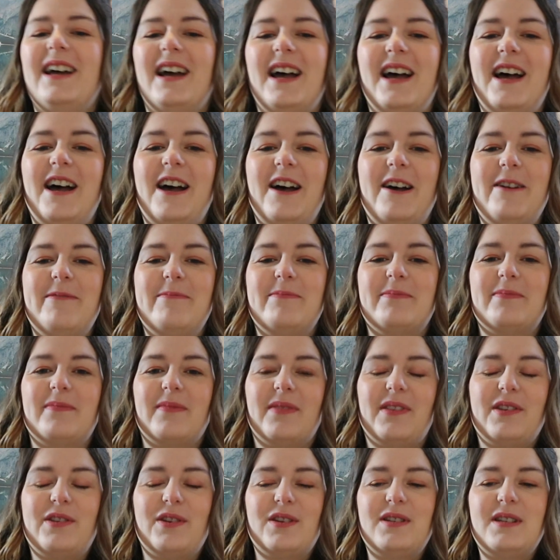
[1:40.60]

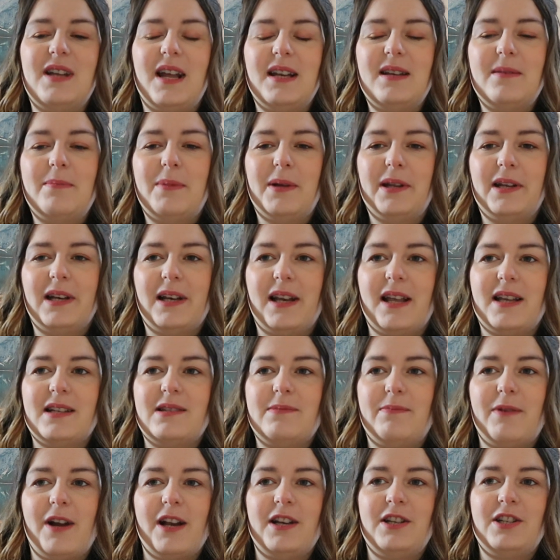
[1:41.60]
So I started building that
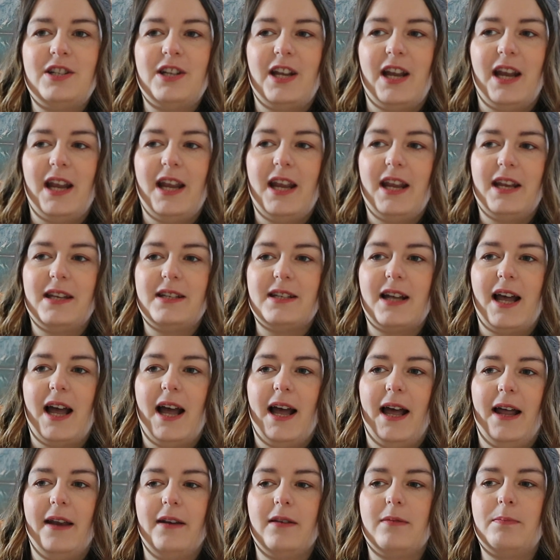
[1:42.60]
spreadsheet
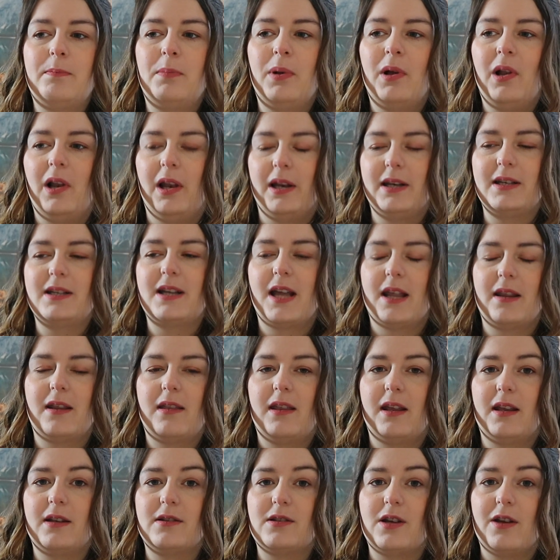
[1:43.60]
and pulling together
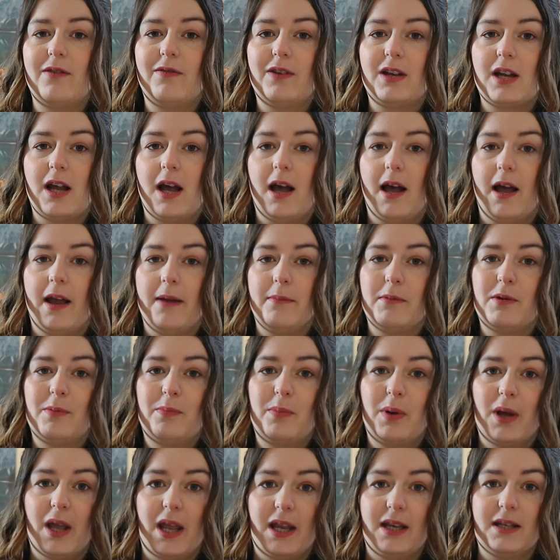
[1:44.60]
things over time to
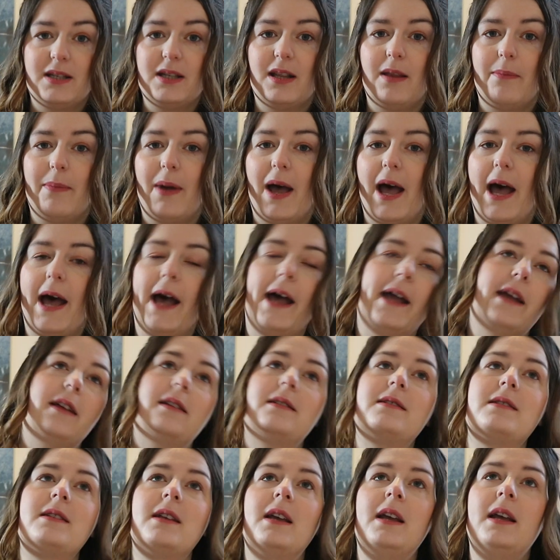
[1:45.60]
put into the
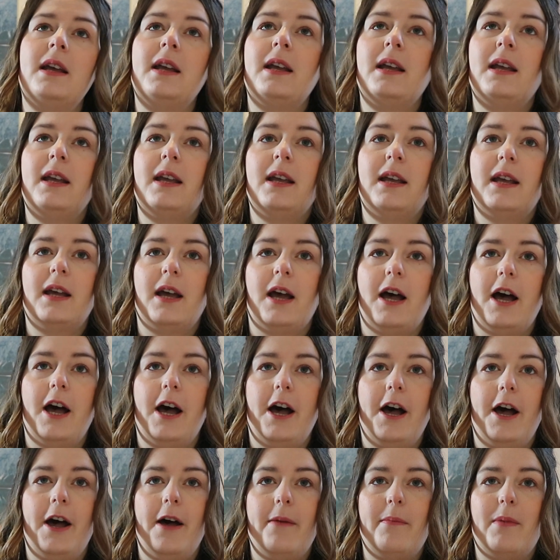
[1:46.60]
bags.
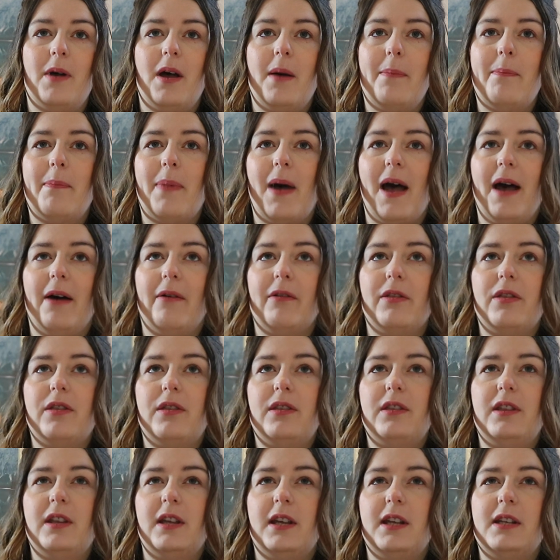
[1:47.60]
About
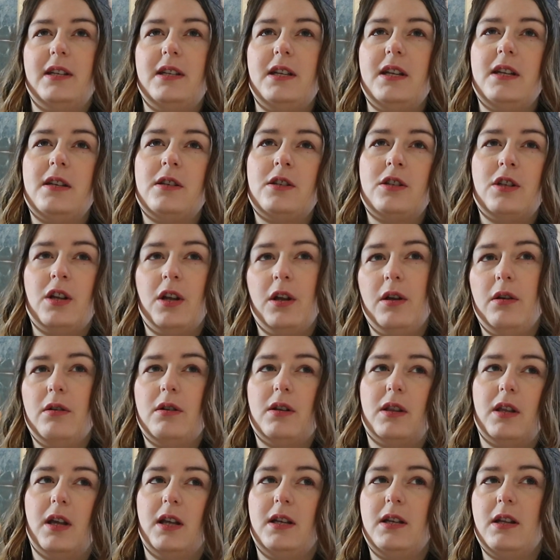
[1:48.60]
32
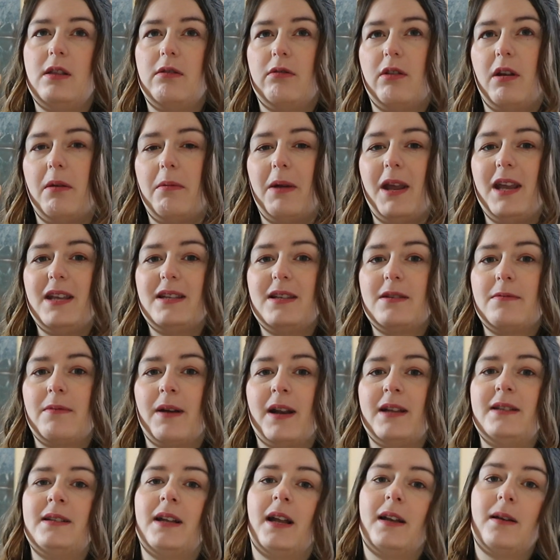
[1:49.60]
to 33 weeks is
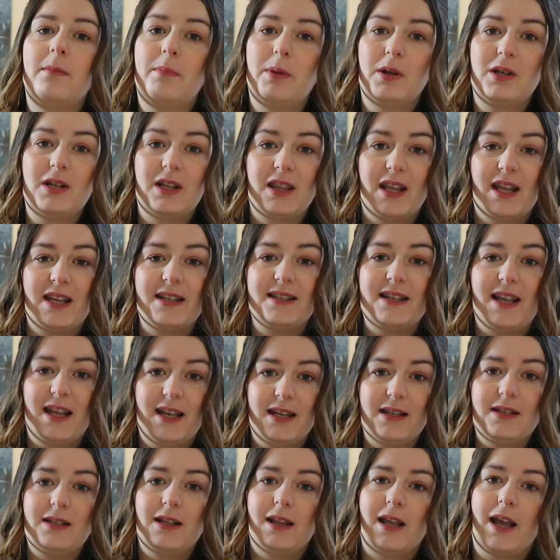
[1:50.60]
when I started putting things
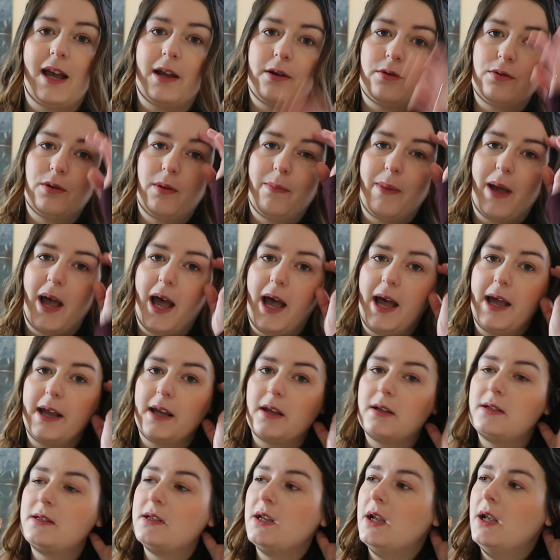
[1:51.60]
into the actual
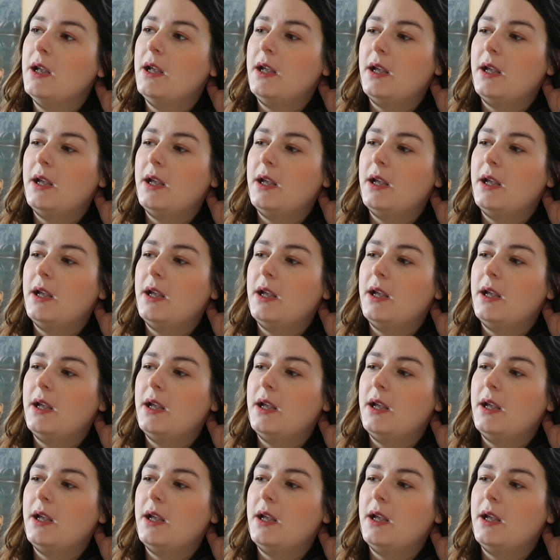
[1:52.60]
bags,